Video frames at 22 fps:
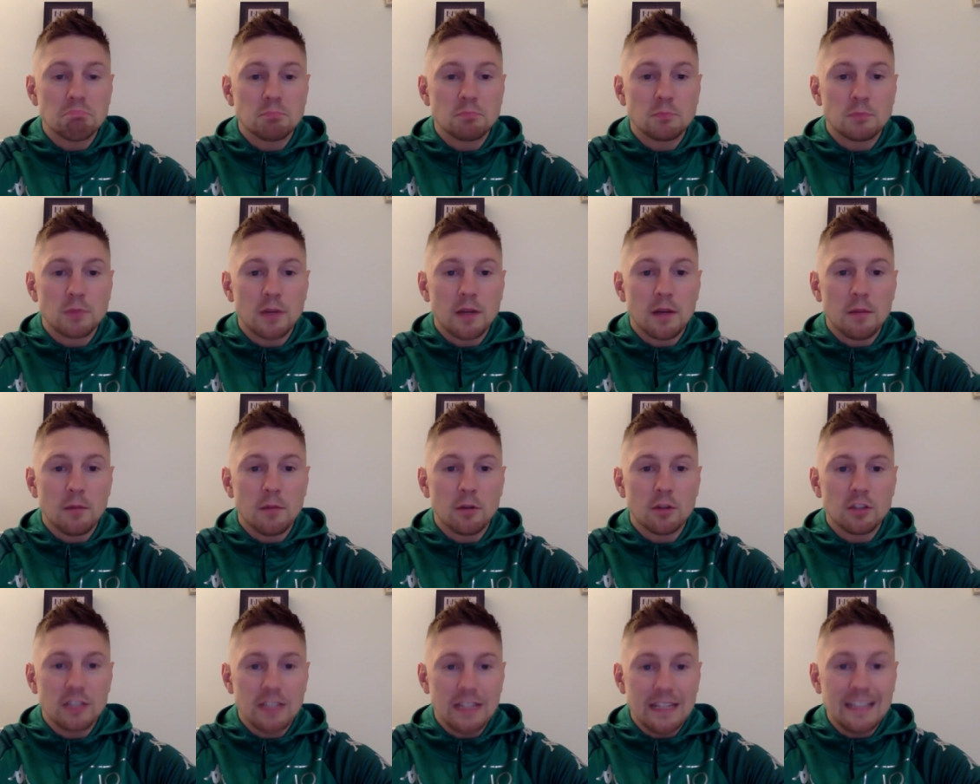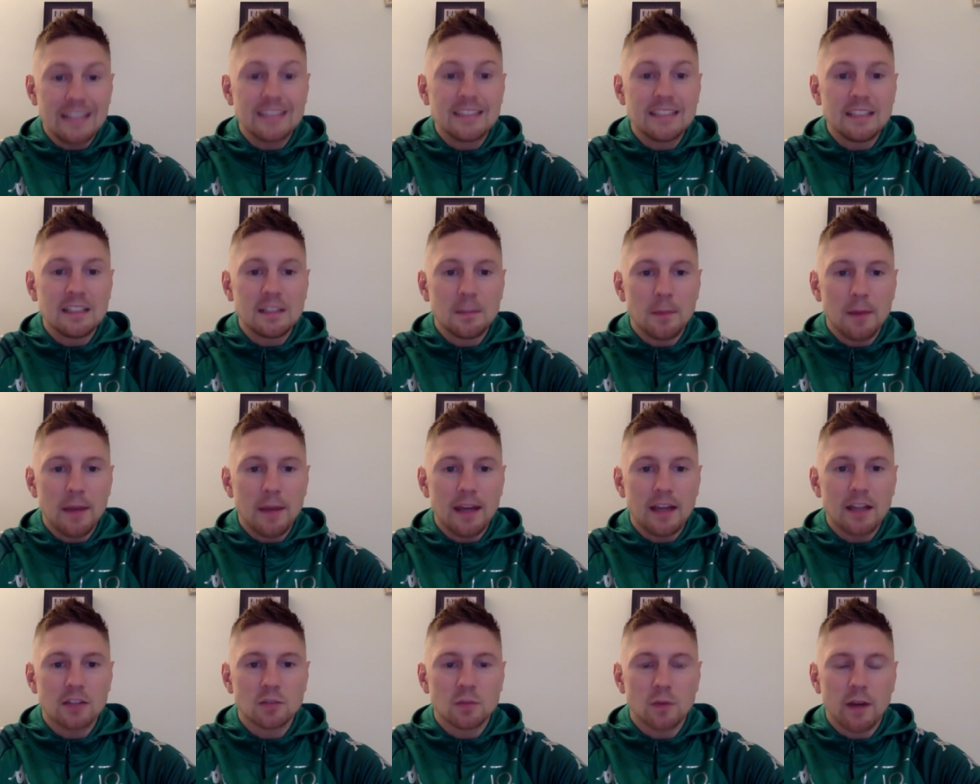pretty much easy to make
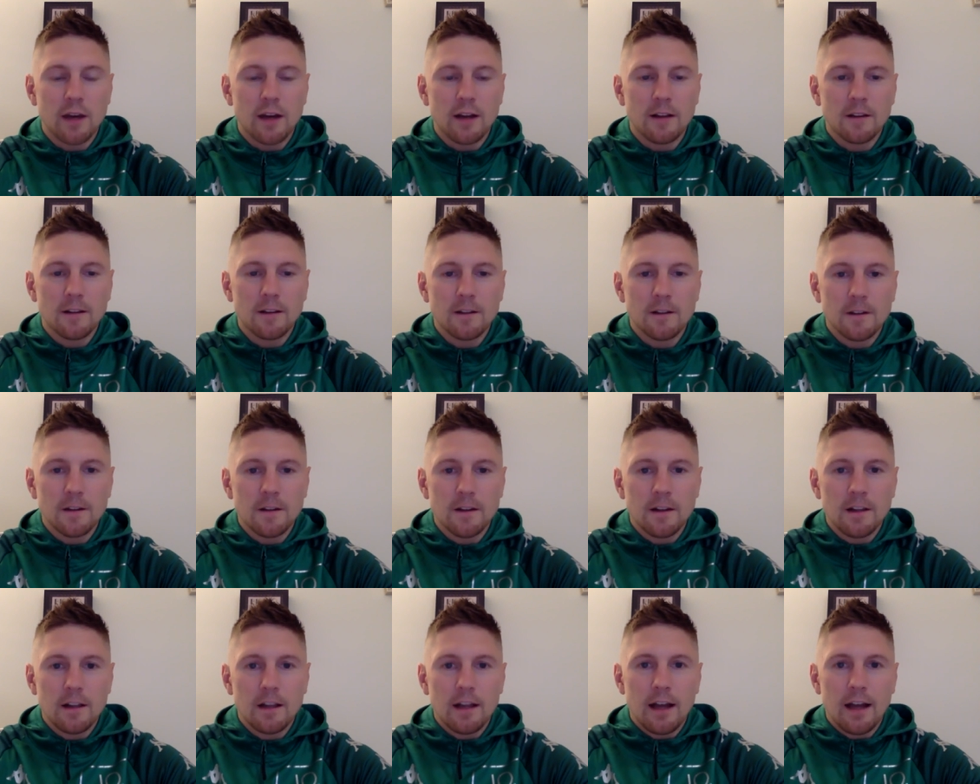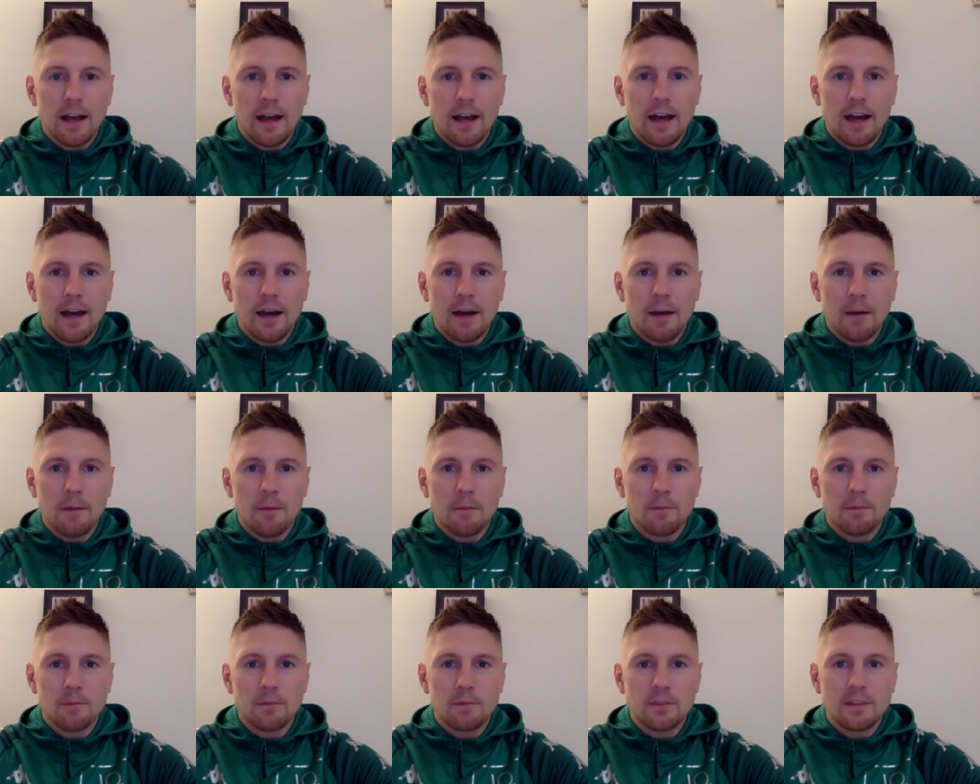as well. Um,
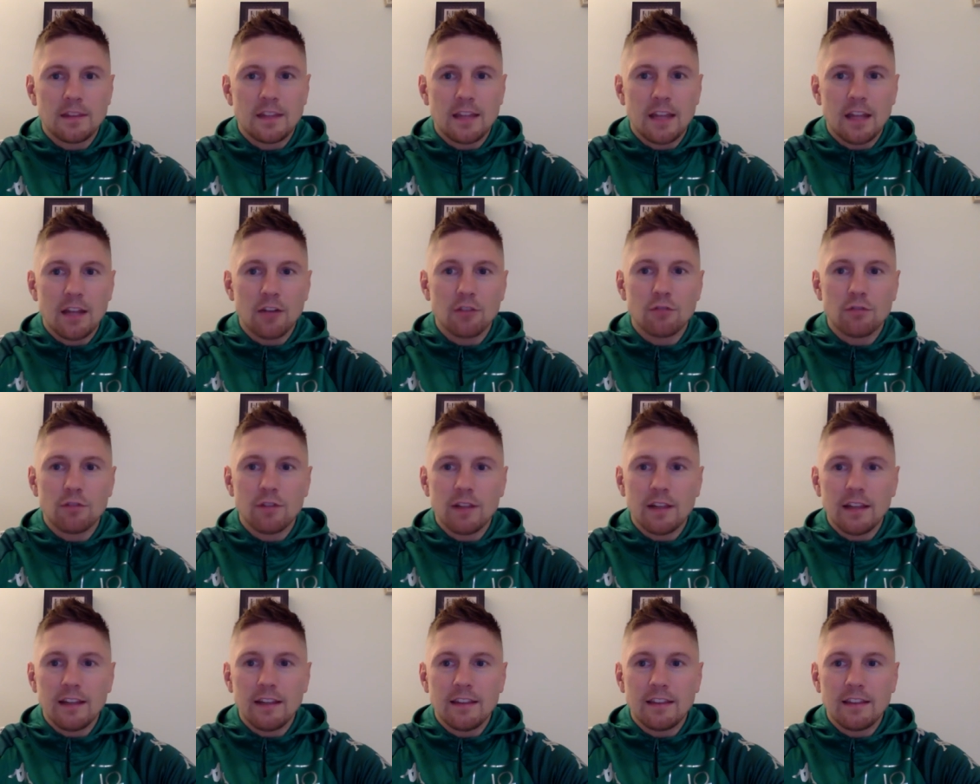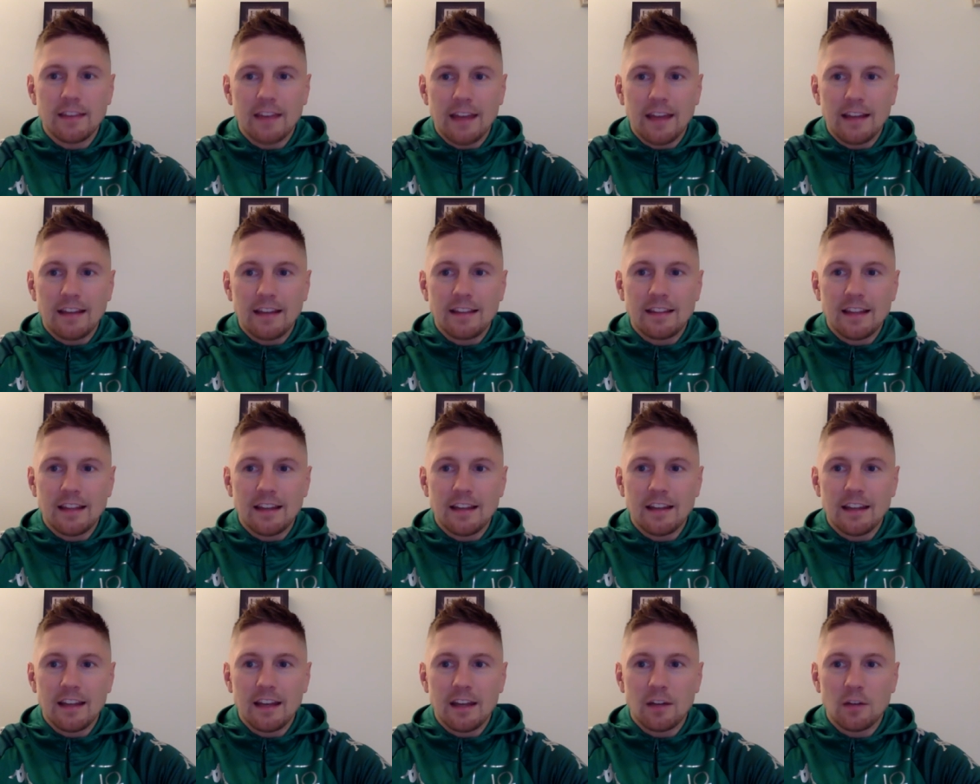didn't really think
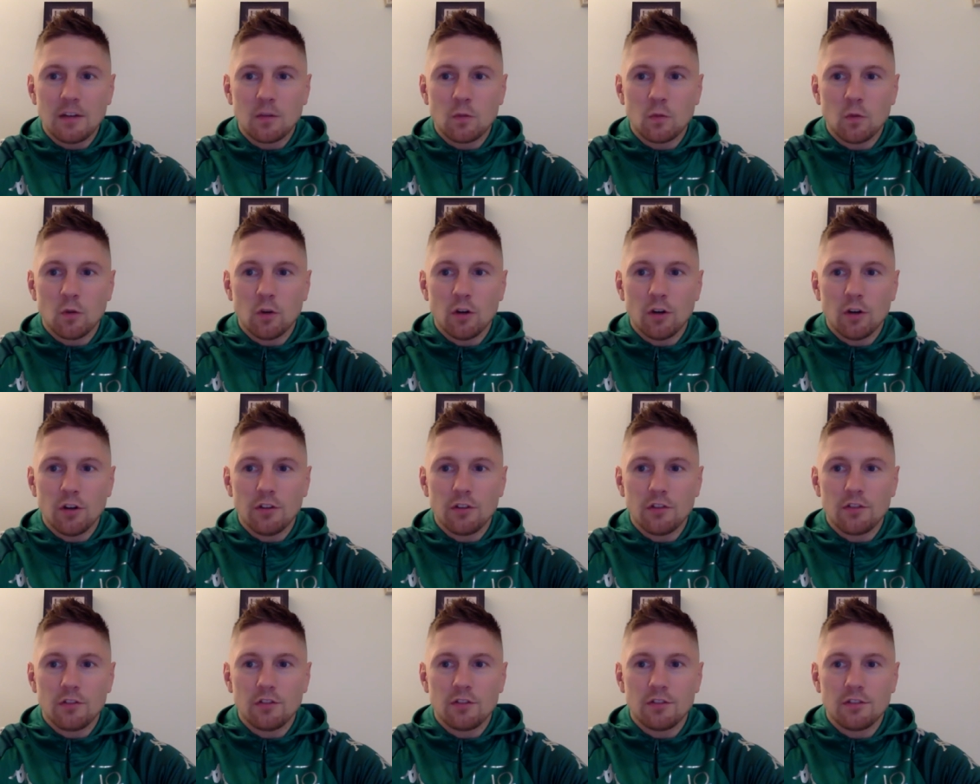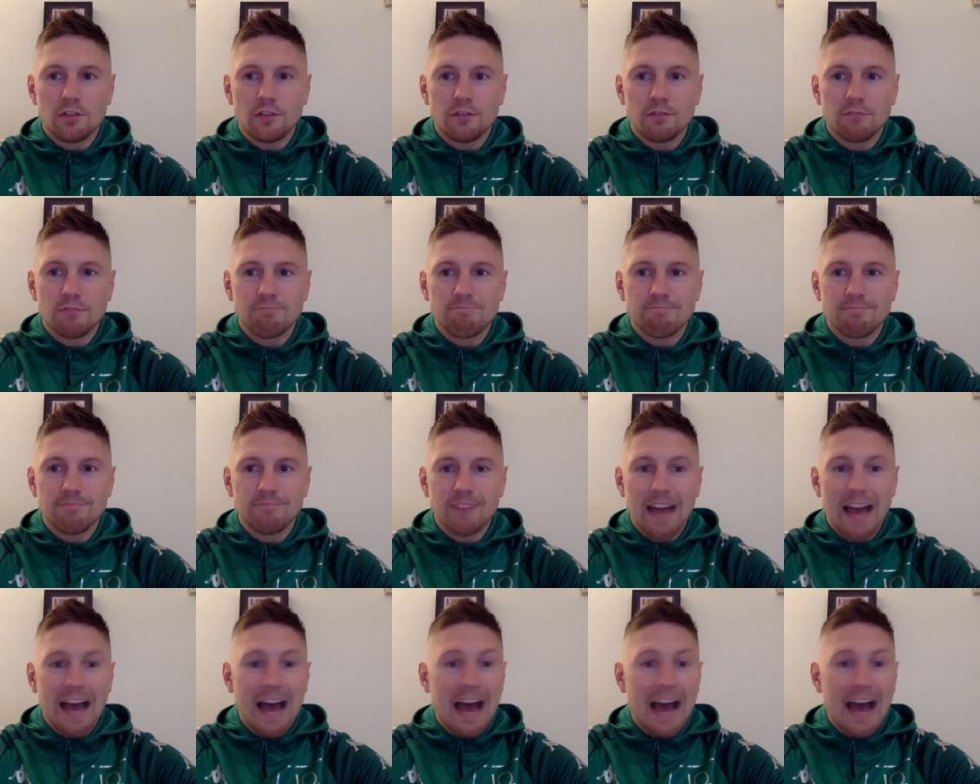that it would
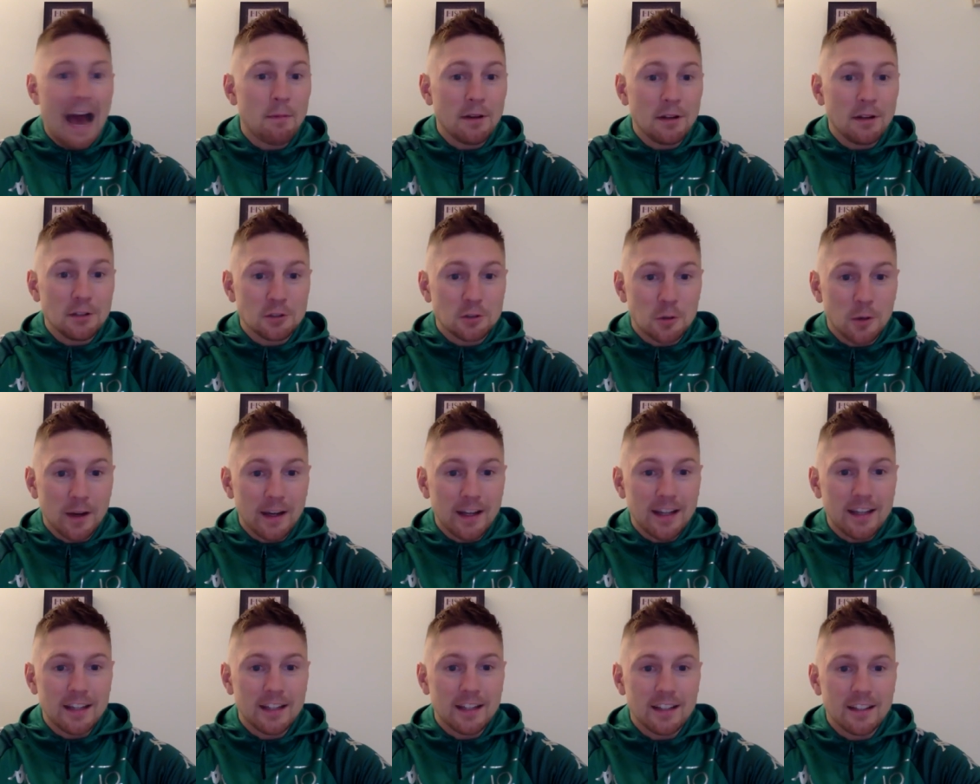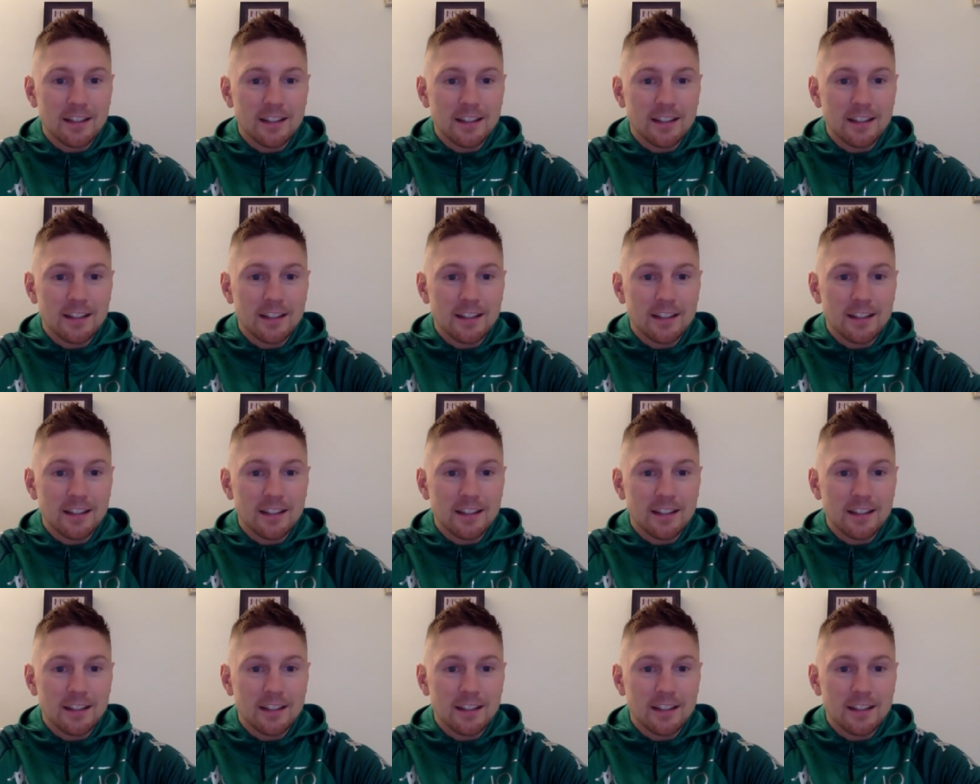happen as quick.